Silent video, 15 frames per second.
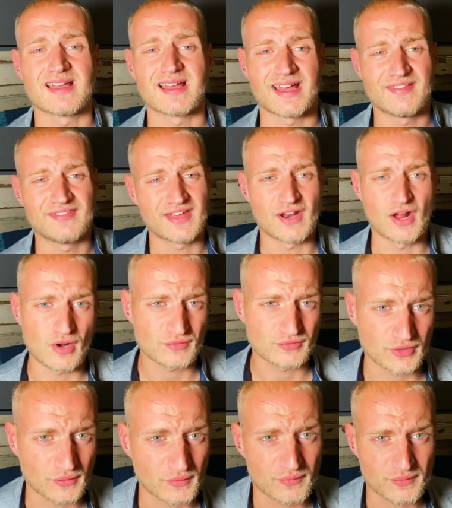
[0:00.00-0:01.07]
and then
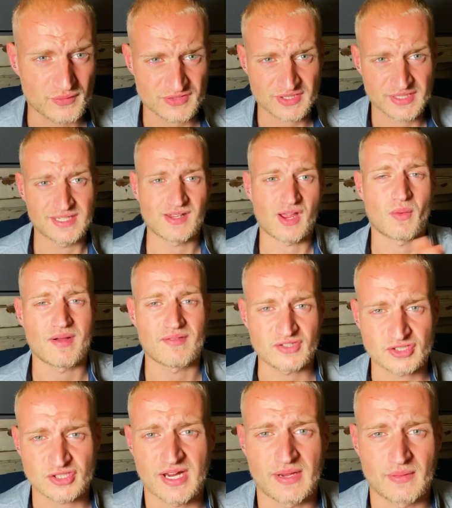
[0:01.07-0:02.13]
after obviously I'll have a
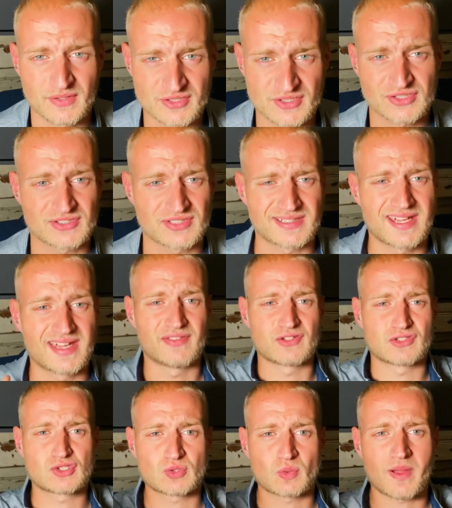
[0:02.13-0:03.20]
shower just to get the
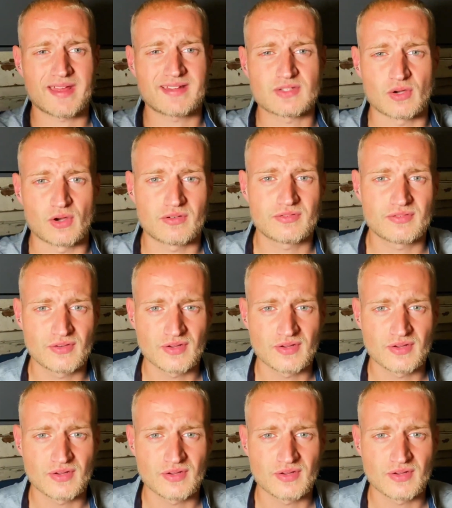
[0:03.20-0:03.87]
sweat off